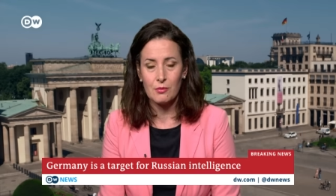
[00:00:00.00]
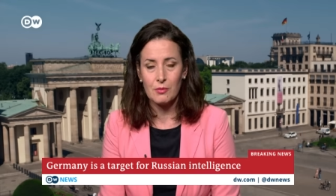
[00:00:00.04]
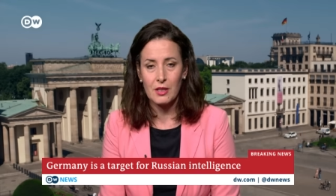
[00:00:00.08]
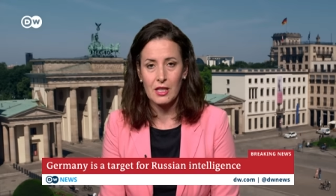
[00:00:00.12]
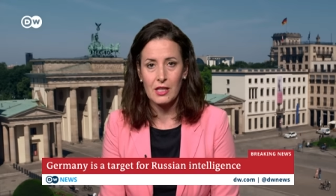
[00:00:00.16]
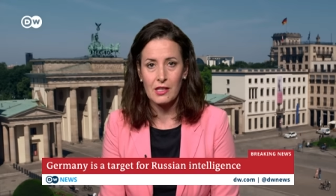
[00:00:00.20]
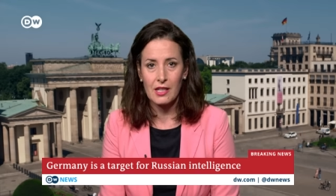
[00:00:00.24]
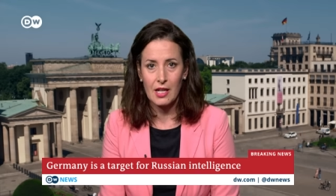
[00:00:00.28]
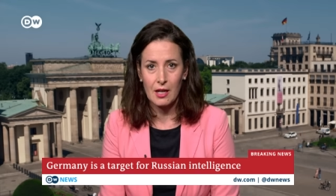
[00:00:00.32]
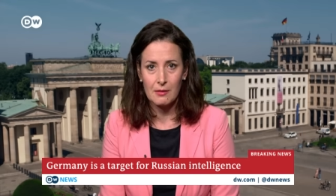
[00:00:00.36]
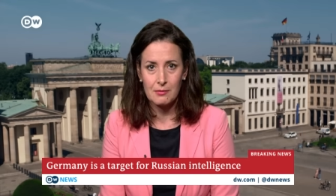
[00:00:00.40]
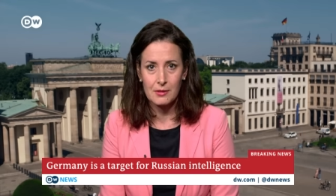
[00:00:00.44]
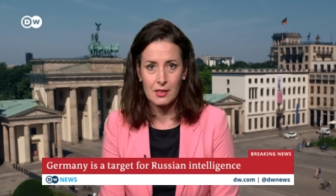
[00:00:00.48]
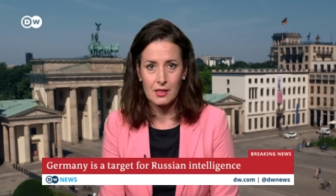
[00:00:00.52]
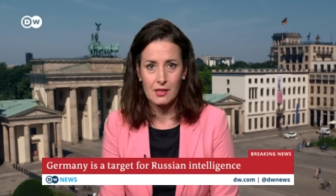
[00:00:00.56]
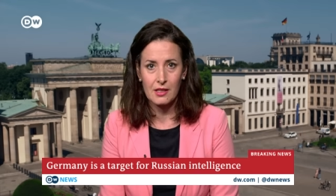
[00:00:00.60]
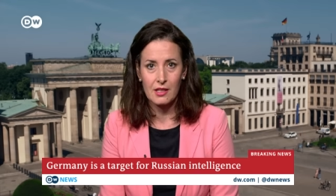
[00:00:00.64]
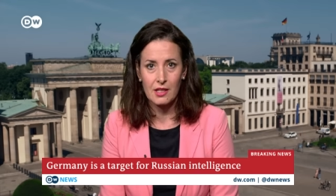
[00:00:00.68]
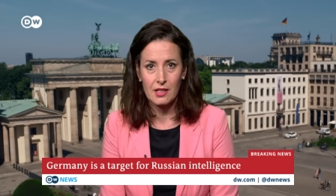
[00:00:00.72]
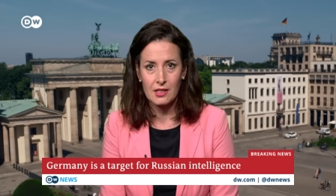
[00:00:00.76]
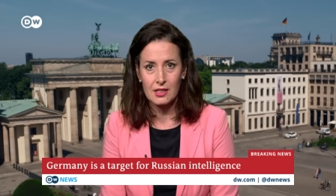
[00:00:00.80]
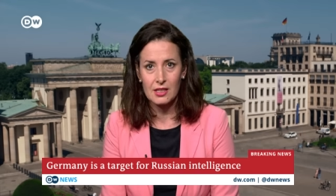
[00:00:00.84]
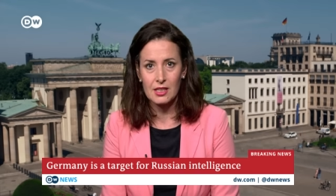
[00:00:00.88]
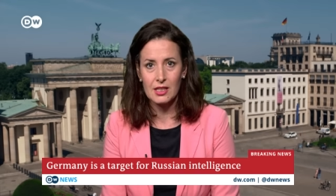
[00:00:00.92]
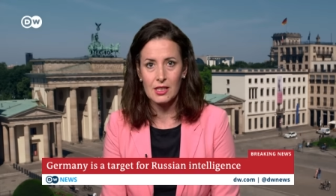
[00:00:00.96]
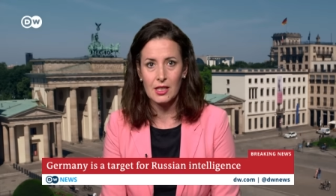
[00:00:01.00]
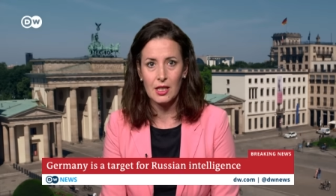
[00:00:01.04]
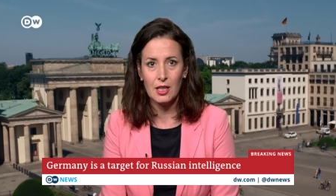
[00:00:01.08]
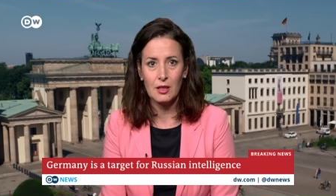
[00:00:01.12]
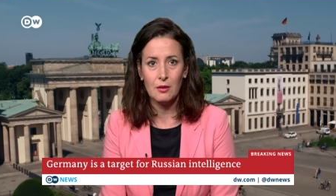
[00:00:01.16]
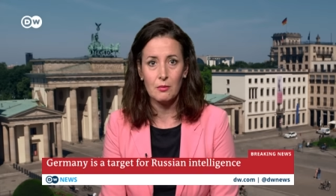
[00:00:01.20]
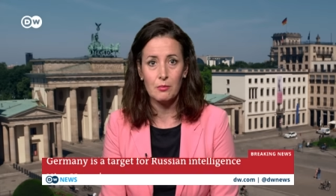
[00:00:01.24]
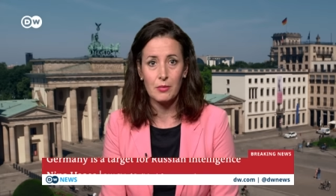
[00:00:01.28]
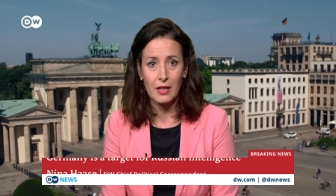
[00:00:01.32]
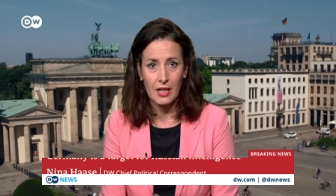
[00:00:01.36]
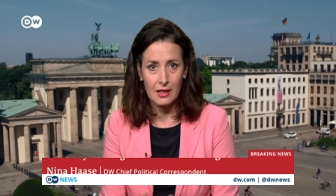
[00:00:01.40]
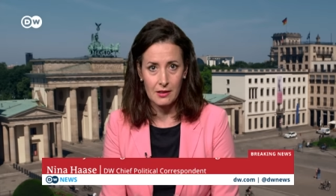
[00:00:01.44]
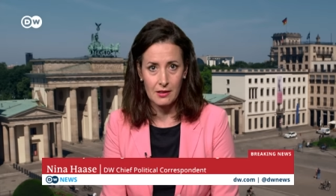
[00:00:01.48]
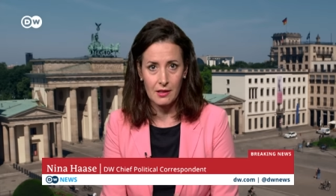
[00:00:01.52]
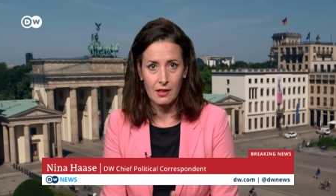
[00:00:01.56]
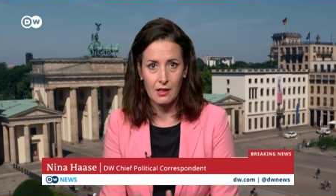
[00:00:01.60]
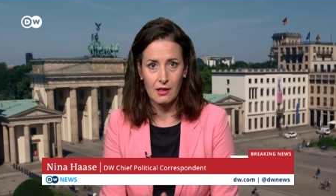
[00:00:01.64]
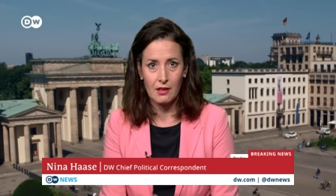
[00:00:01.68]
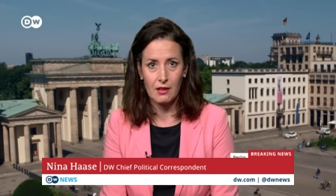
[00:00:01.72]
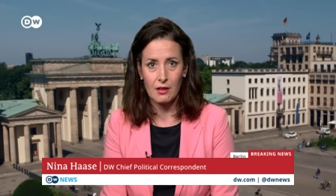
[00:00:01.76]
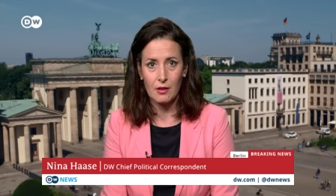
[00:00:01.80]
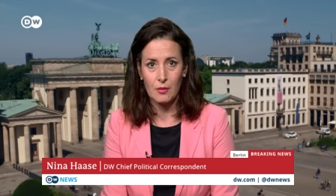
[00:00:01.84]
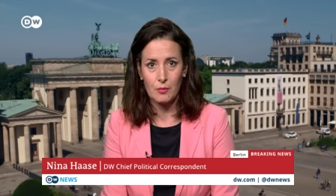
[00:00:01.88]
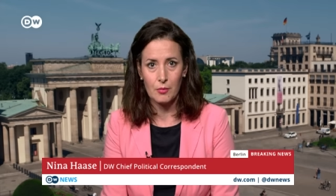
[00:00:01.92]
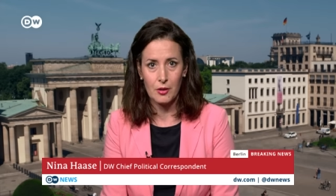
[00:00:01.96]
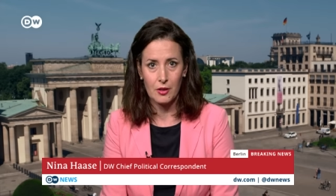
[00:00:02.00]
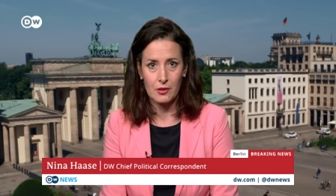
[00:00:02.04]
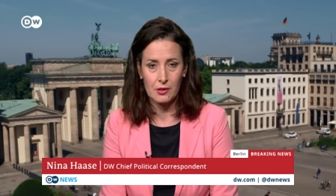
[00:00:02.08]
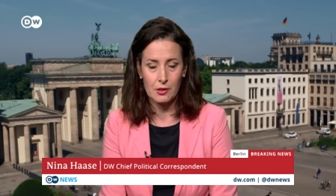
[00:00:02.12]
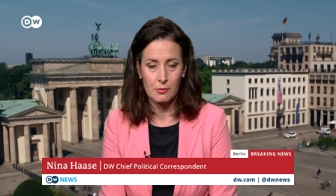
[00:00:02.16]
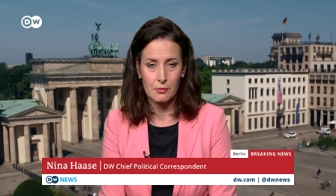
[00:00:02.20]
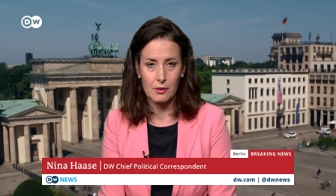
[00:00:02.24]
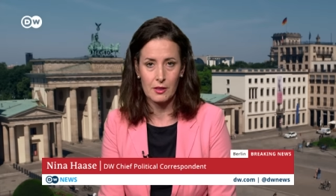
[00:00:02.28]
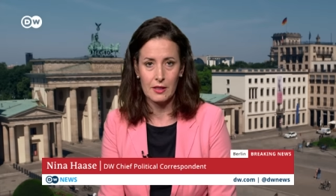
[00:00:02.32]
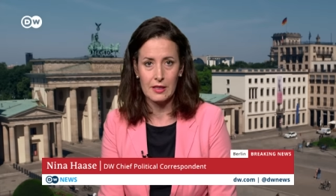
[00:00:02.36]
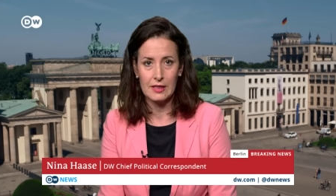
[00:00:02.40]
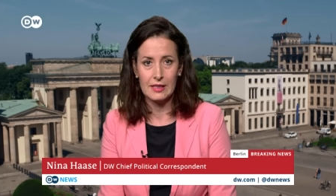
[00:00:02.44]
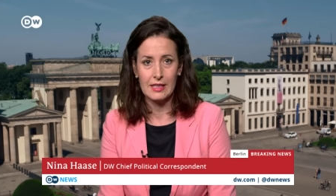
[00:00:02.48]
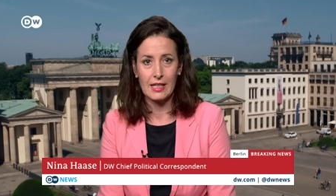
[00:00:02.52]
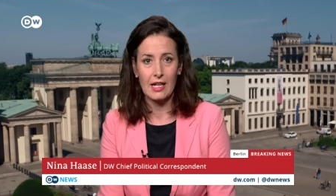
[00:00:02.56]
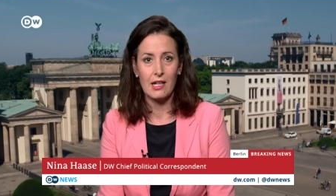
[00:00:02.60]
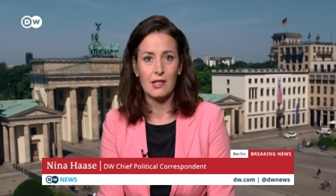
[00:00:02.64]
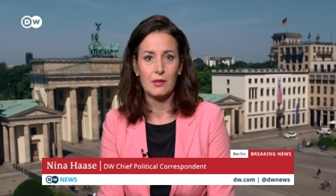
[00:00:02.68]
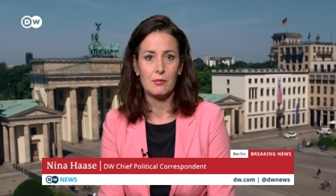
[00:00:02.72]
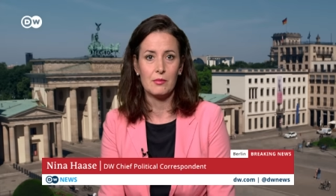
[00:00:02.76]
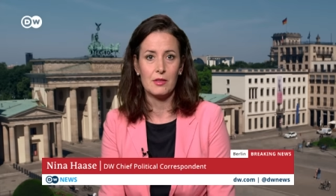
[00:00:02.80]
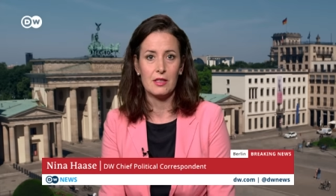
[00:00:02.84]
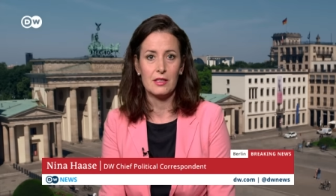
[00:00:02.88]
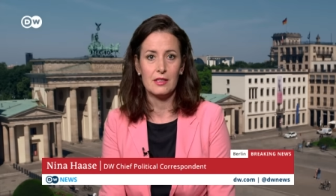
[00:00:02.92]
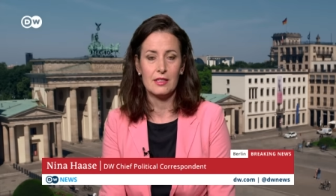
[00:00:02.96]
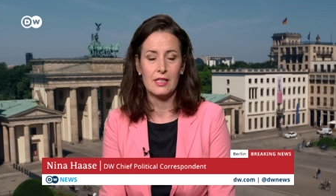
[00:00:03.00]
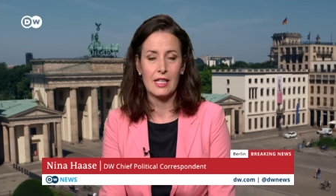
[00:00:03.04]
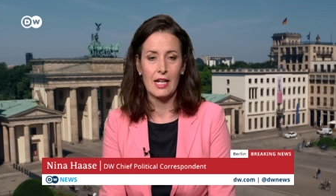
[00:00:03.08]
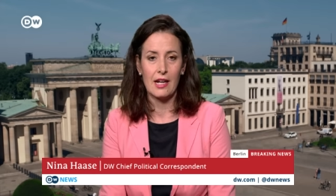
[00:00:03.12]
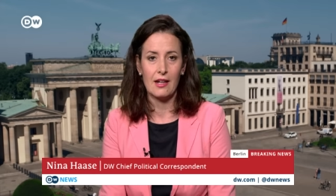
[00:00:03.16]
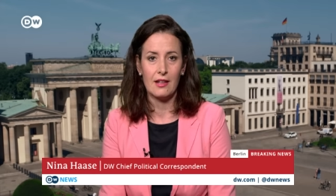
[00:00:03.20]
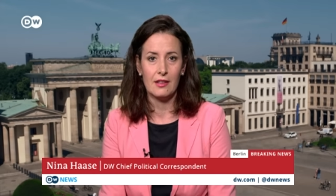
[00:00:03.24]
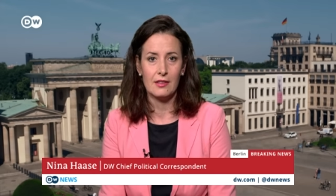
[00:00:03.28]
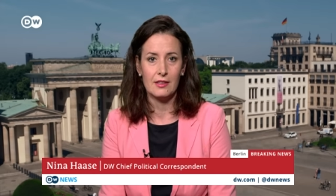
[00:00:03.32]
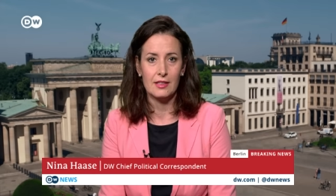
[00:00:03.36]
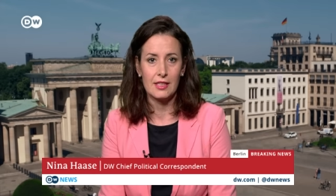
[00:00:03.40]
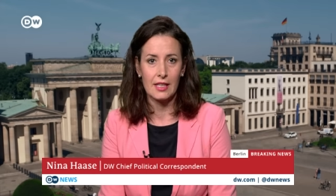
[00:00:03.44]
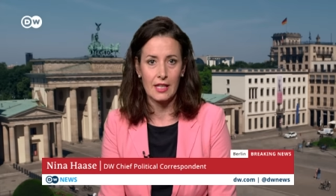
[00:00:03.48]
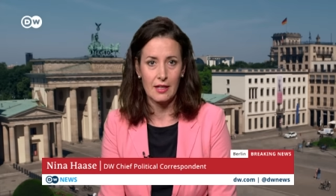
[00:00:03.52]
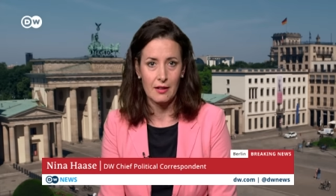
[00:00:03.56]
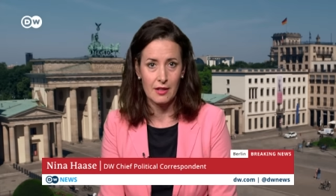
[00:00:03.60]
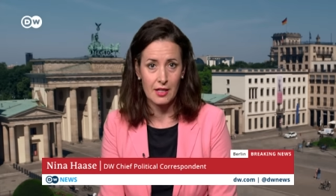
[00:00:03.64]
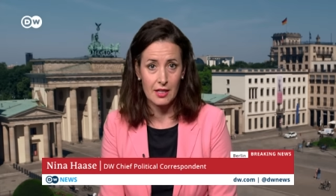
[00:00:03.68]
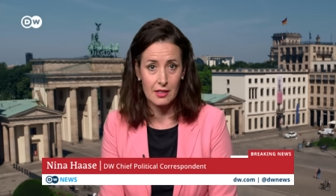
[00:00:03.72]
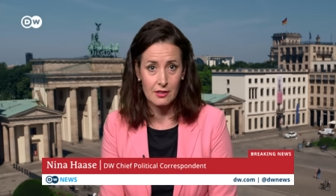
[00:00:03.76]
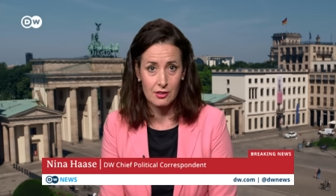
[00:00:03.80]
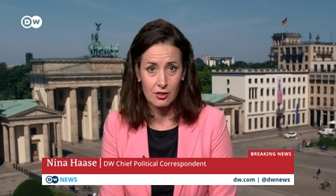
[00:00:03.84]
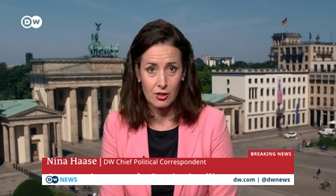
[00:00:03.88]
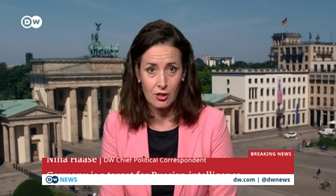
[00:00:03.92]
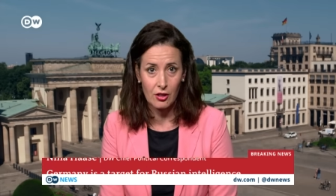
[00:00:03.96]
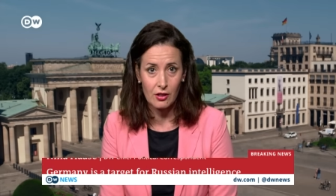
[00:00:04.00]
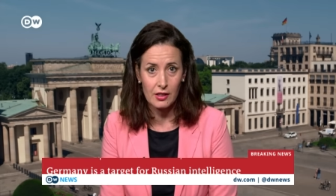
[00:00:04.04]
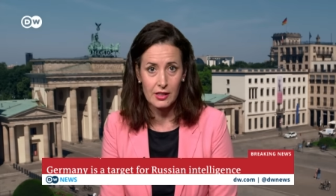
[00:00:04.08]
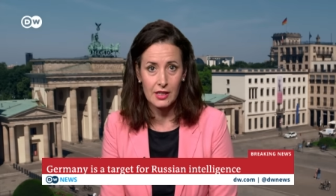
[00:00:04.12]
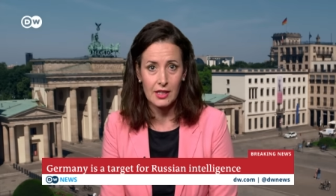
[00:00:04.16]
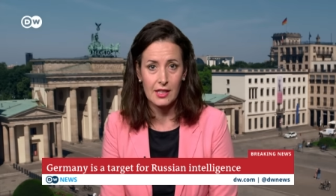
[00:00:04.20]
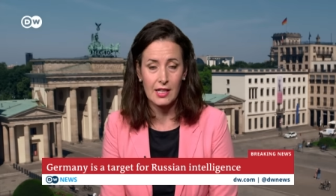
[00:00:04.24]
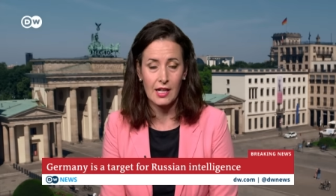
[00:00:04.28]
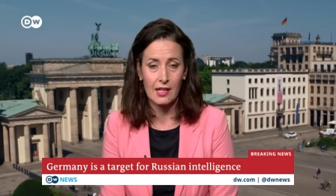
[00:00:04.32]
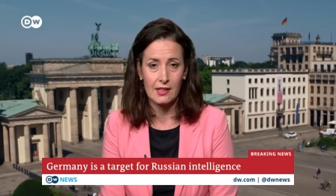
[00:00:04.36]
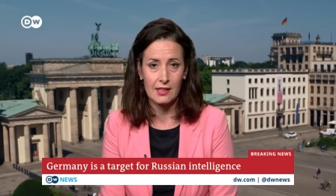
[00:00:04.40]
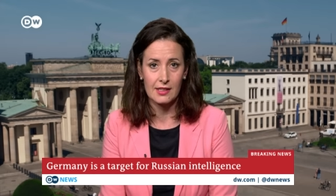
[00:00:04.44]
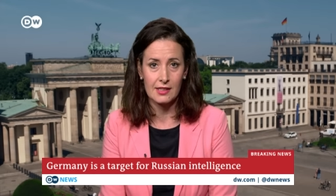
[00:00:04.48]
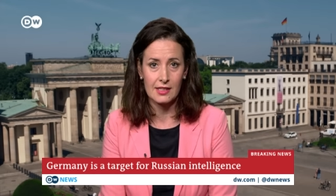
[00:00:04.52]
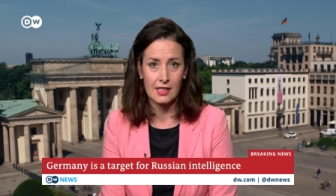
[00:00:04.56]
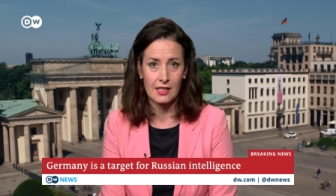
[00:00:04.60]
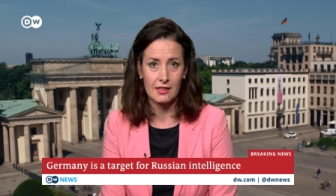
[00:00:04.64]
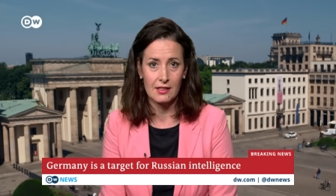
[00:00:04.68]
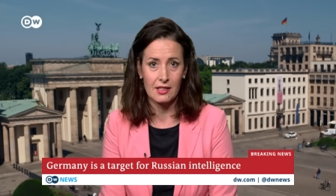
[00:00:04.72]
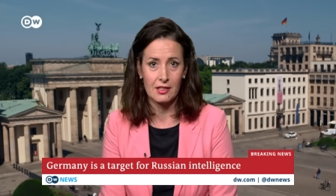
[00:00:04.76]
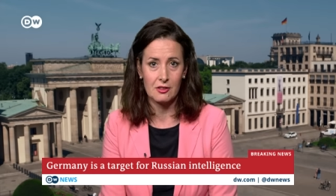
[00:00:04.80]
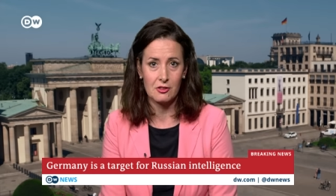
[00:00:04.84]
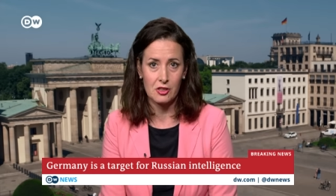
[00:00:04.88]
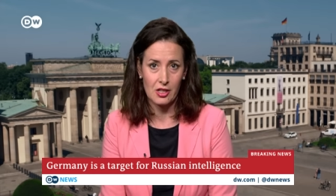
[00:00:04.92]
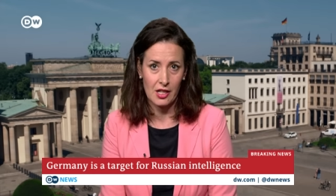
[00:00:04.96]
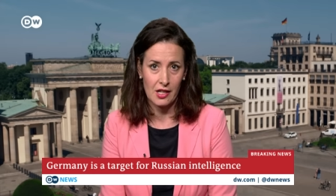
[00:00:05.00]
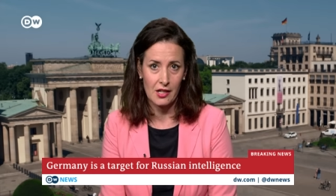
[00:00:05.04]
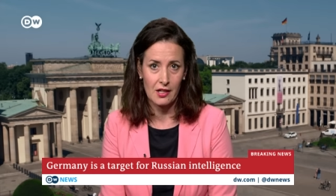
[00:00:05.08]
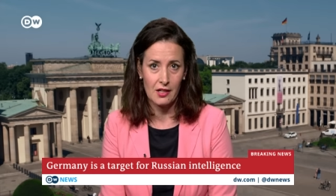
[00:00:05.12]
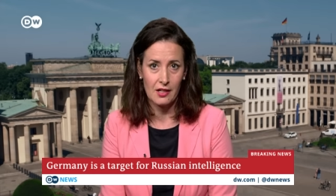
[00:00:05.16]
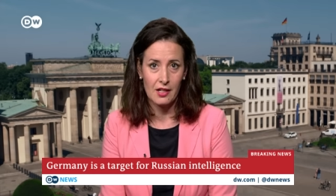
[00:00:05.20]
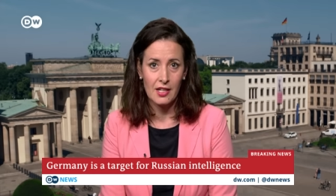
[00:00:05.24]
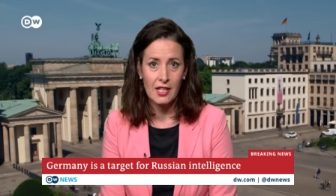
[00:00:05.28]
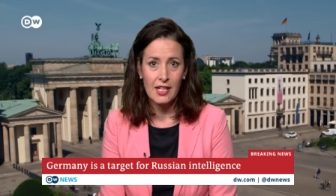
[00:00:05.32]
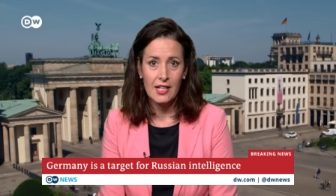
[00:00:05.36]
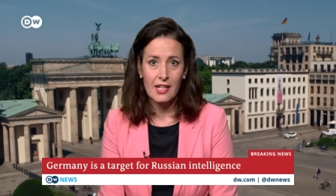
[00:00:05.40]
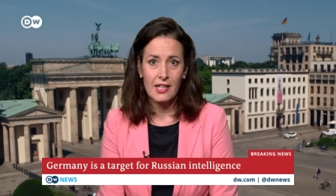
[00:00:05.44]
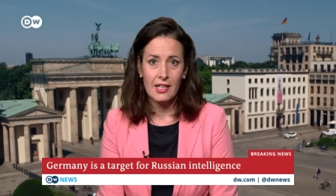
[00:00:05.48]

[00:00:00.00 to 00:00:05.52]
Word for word: be kept in custody pending a possible indictment, and uh, his colleague Alexander J.